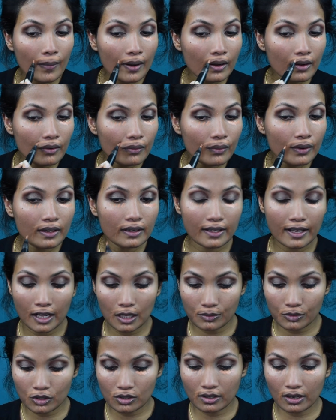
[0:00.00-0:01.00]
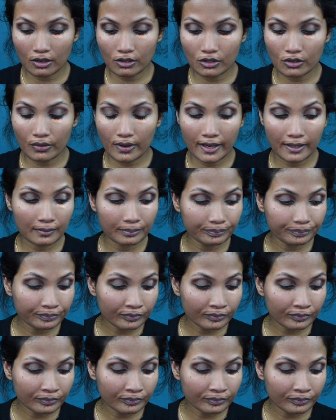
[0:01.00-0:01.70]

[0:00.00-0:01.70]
it really helps to counteract.